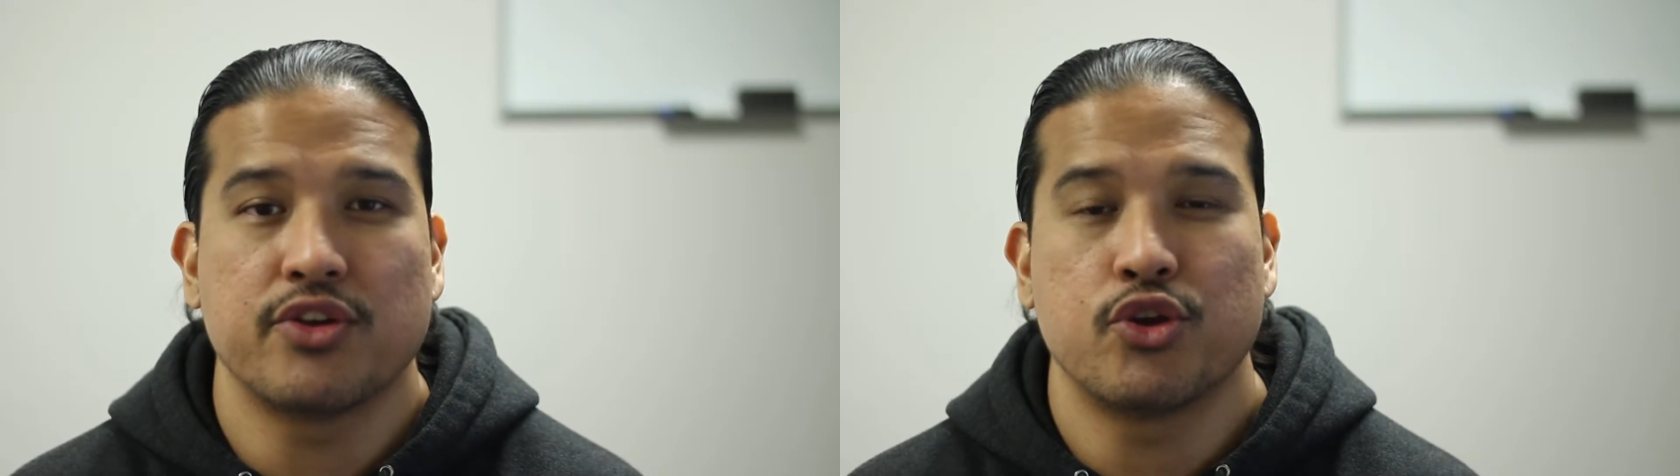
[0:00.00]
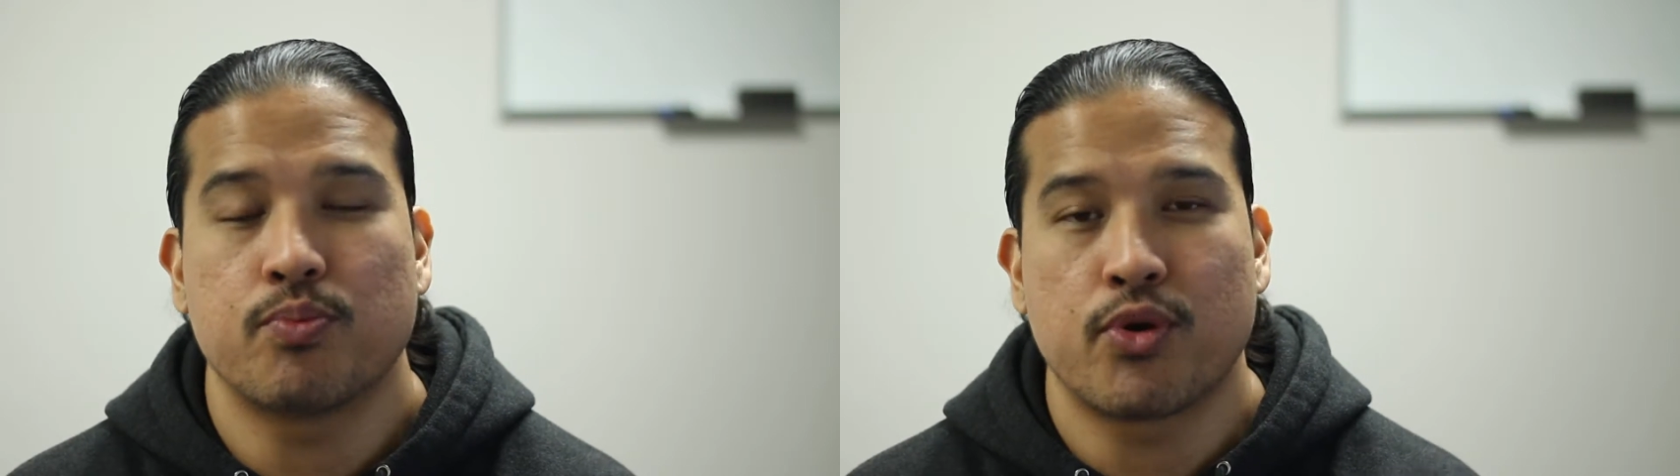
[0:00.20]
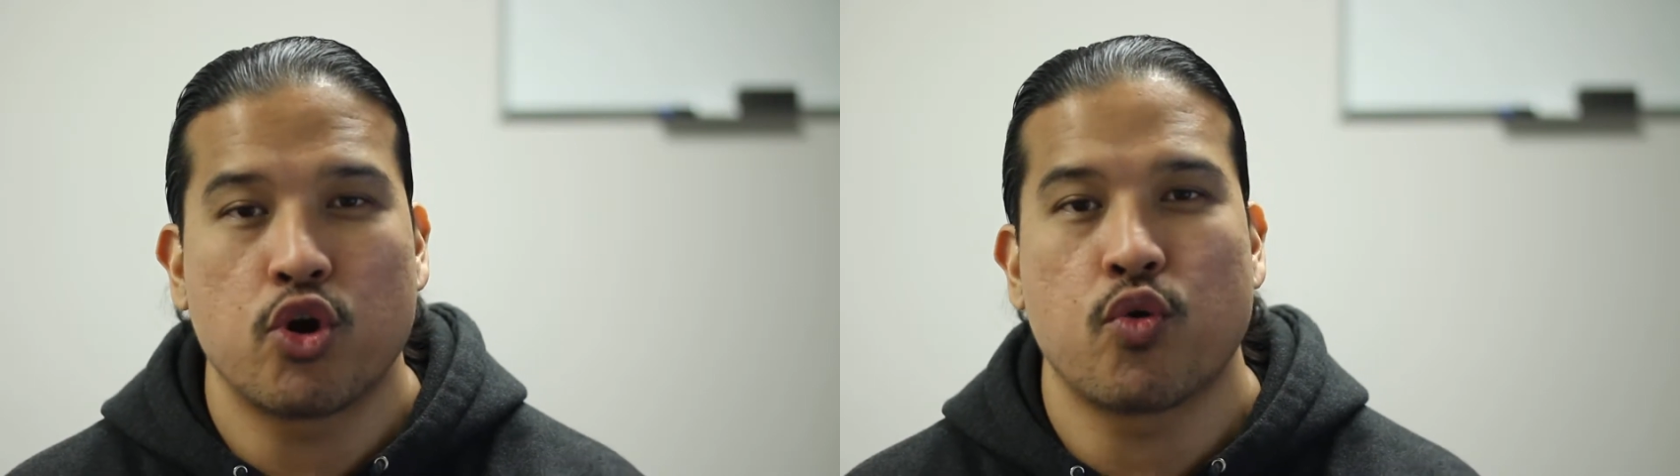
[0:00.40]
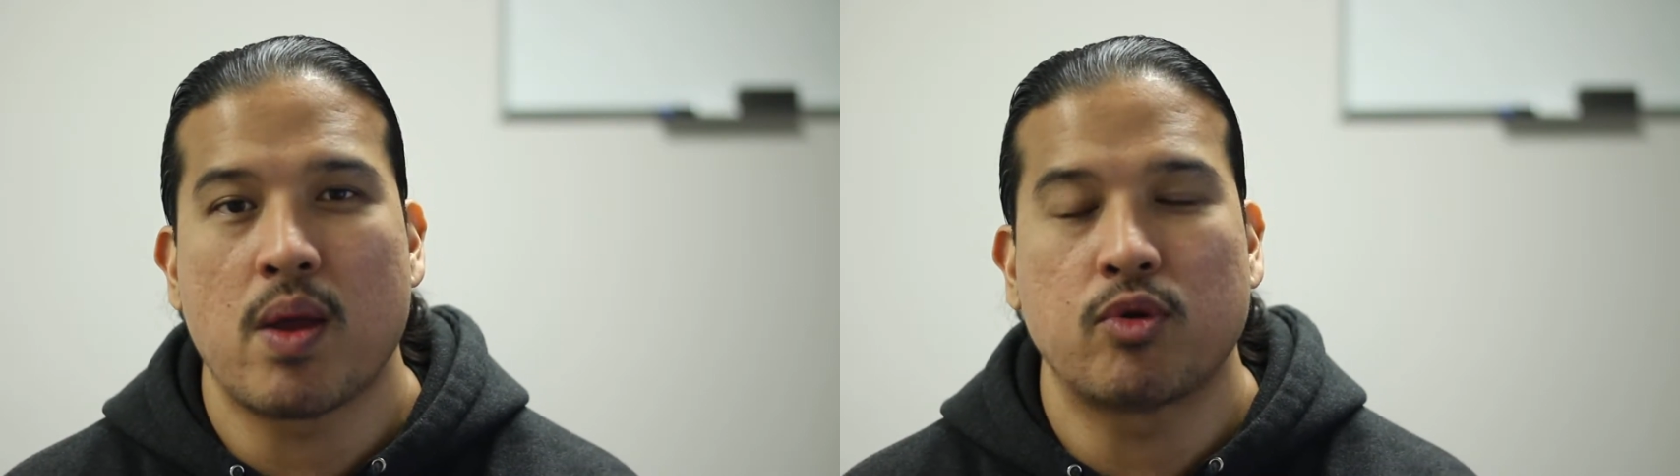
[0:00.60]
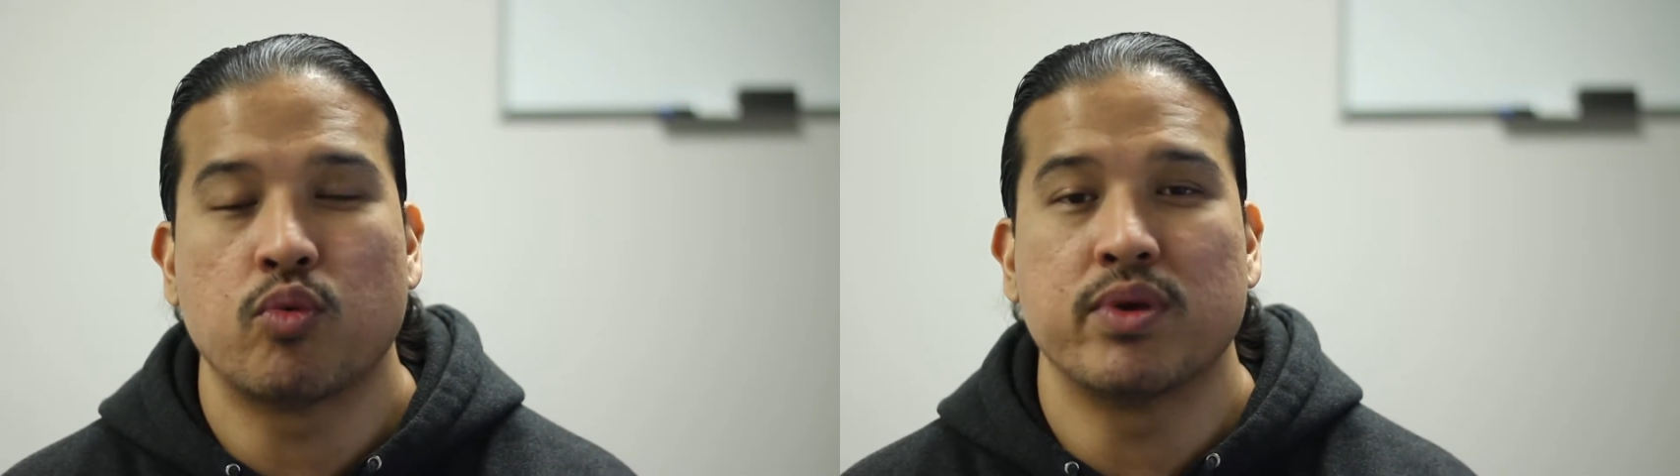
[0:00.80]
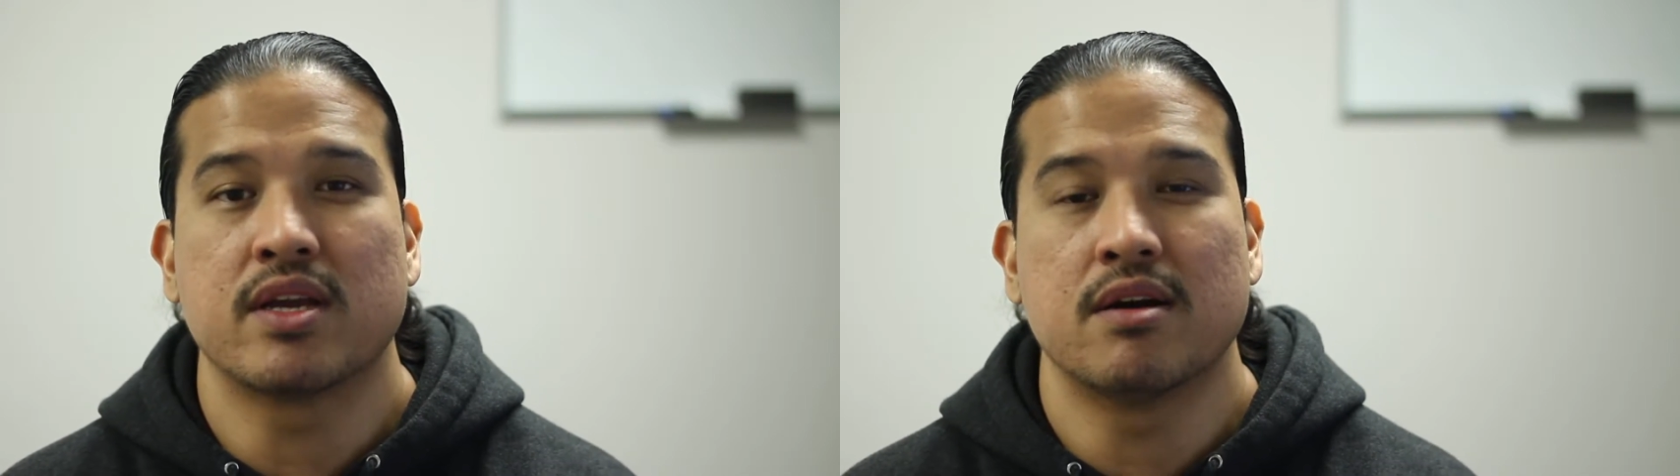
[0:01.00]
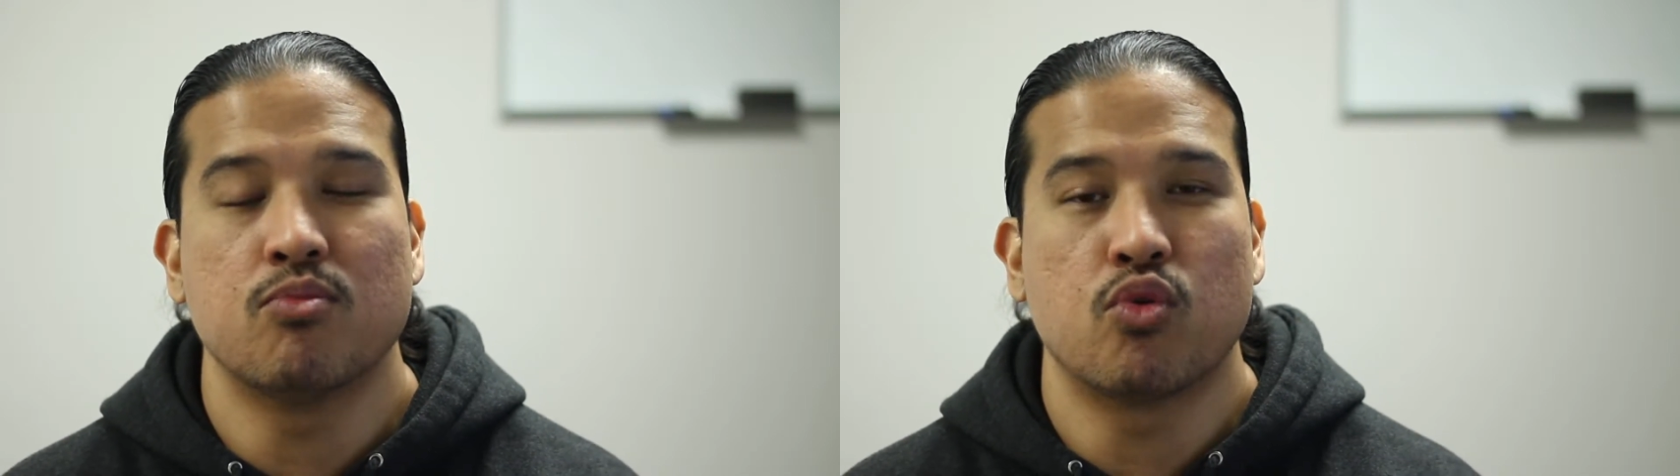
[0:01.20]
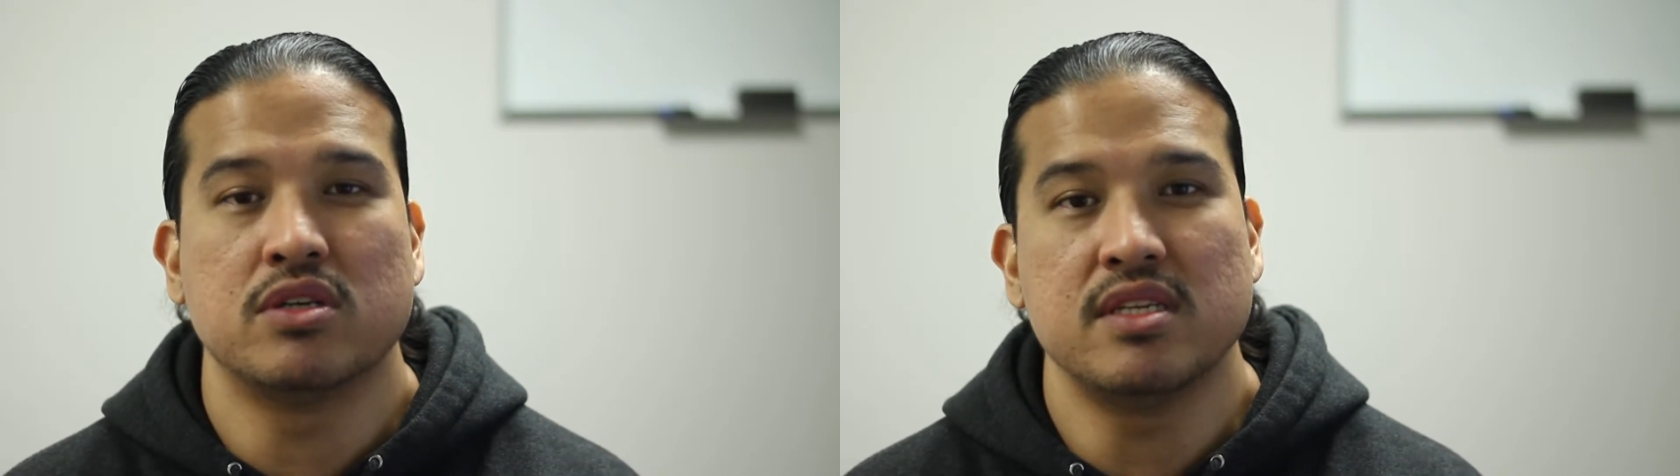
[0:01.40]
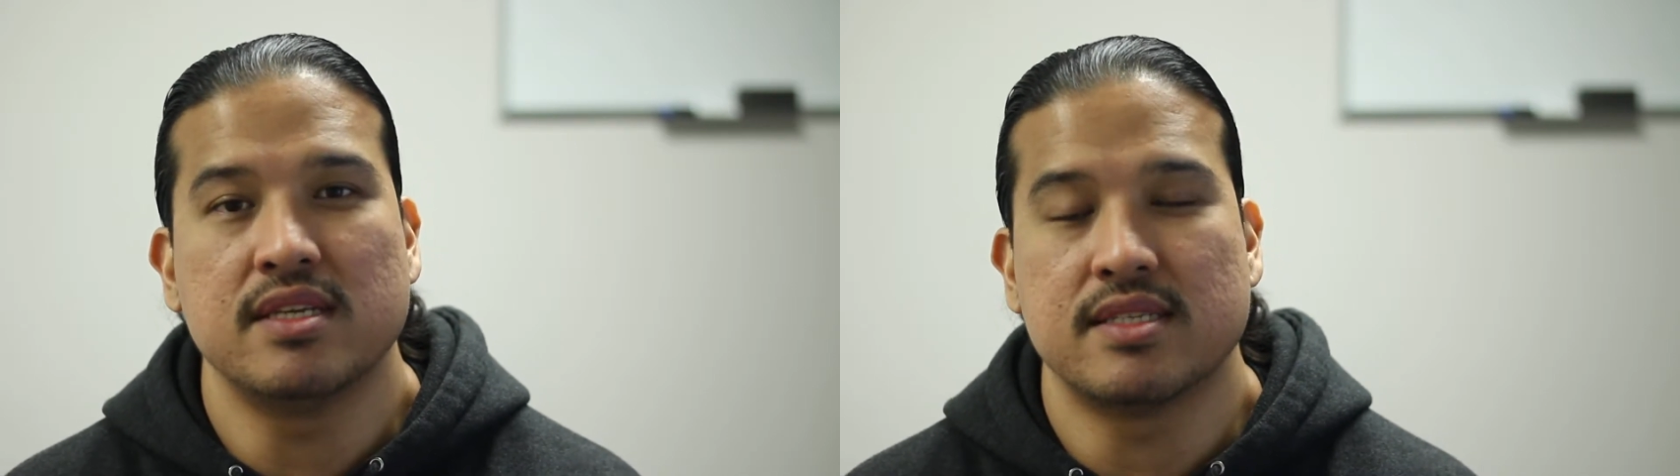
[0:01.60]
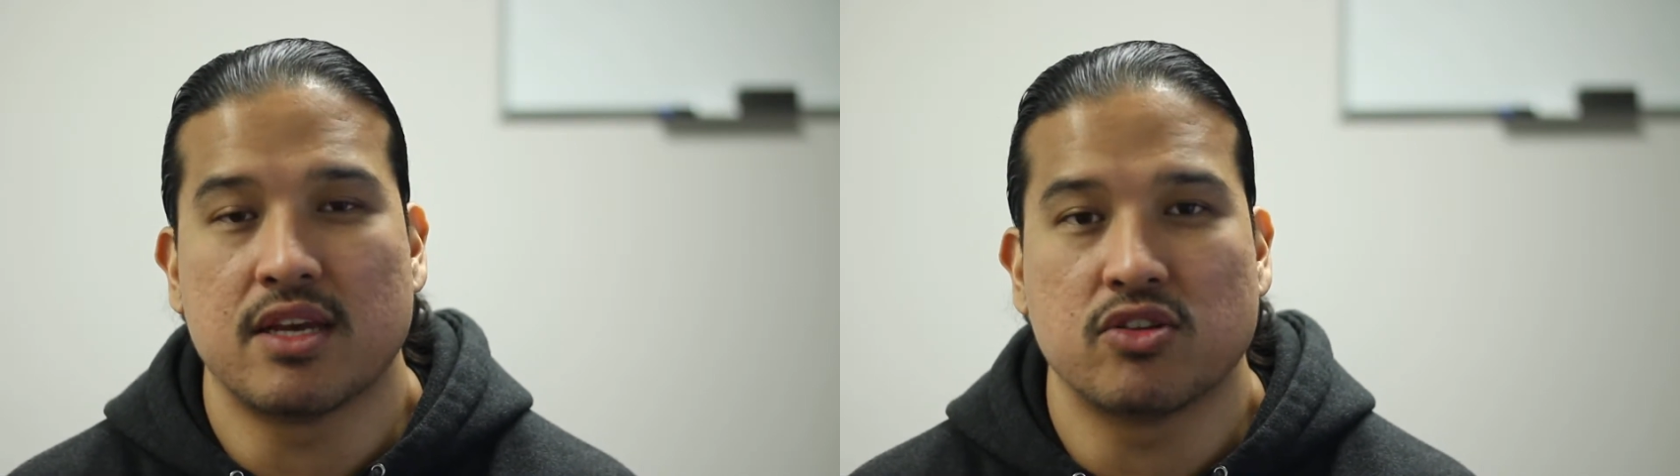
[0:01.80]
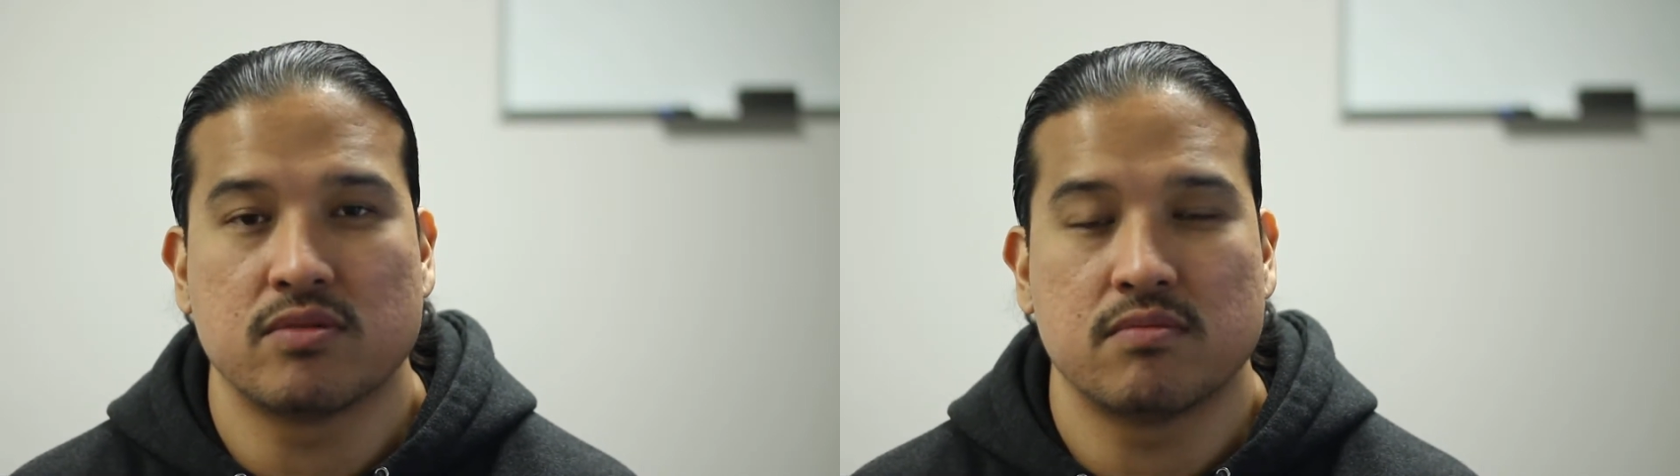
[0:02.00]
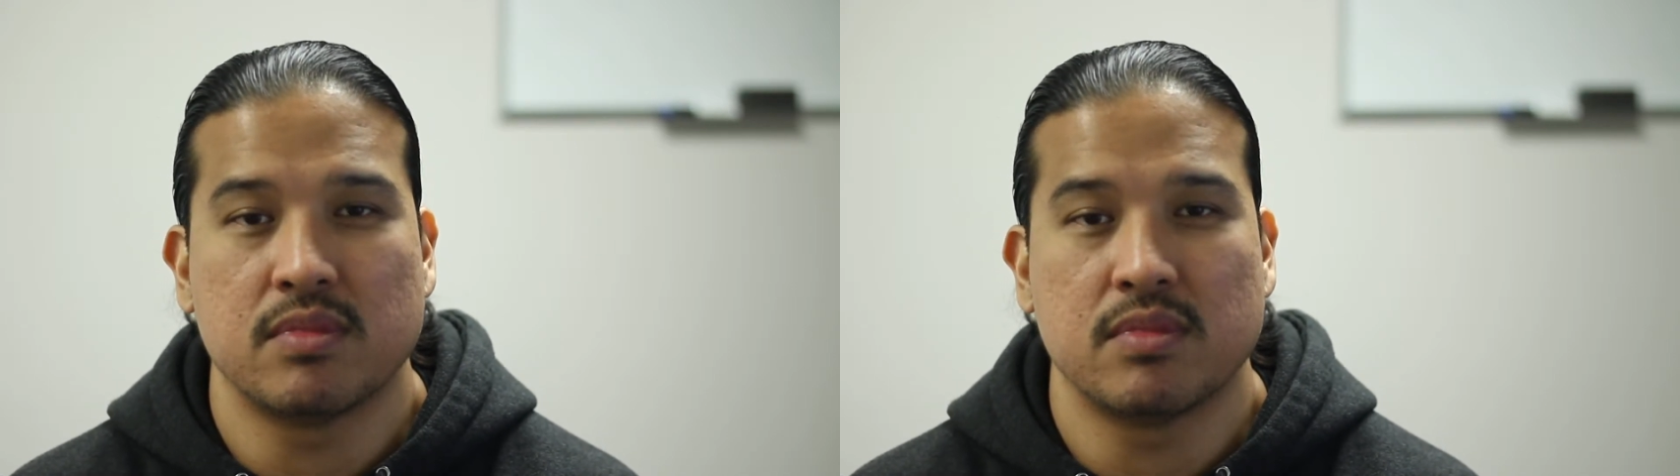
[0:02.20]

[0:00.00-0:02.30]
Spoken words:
your programming will become more detailed,